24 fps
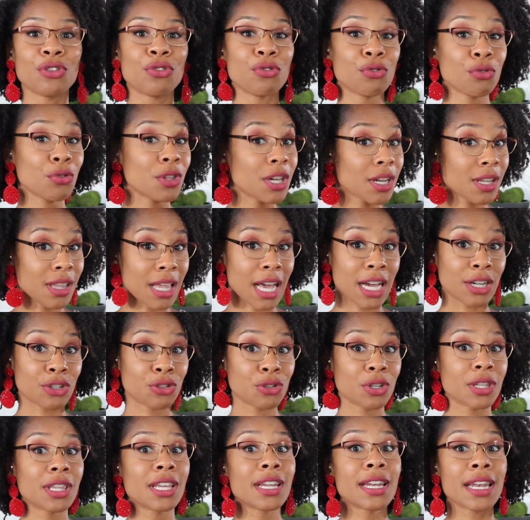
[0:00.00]
to do their
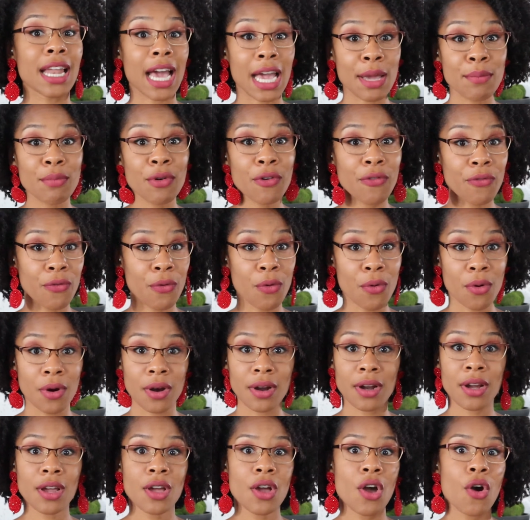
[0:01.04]
laundry the night
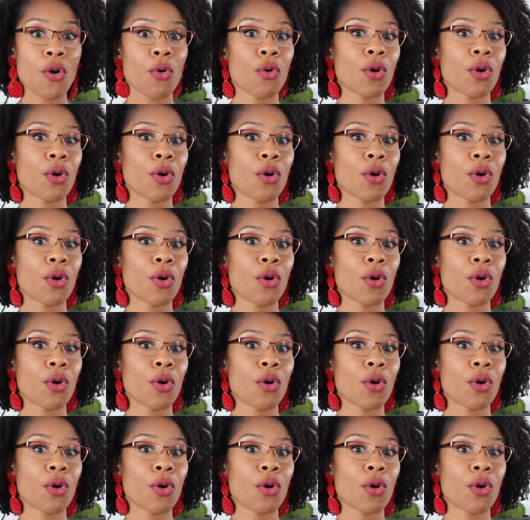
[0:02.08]
before,